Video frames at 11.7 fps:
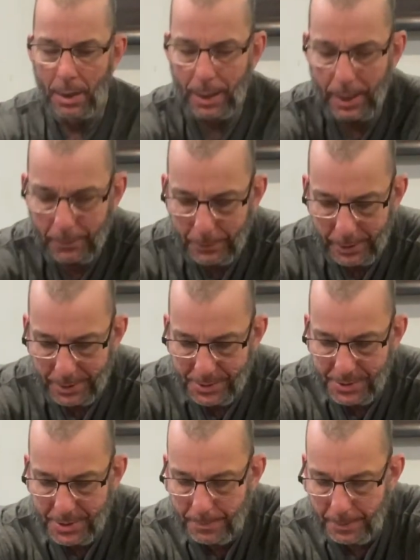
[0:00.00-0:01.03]
I would
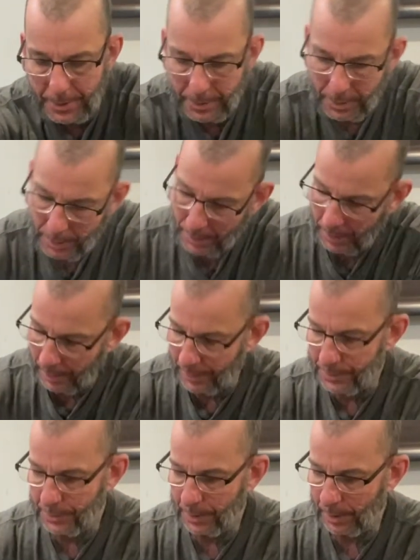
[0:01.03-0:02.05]
unzip it and
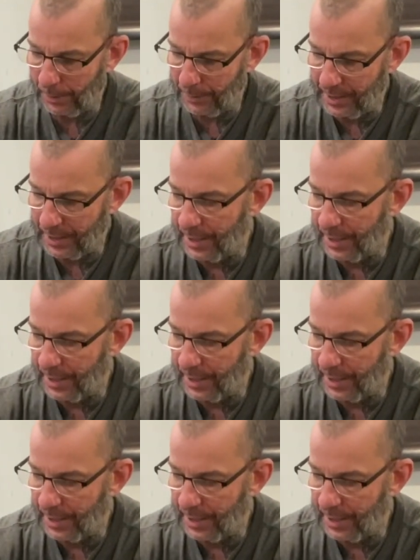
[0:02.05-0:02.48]
do it on the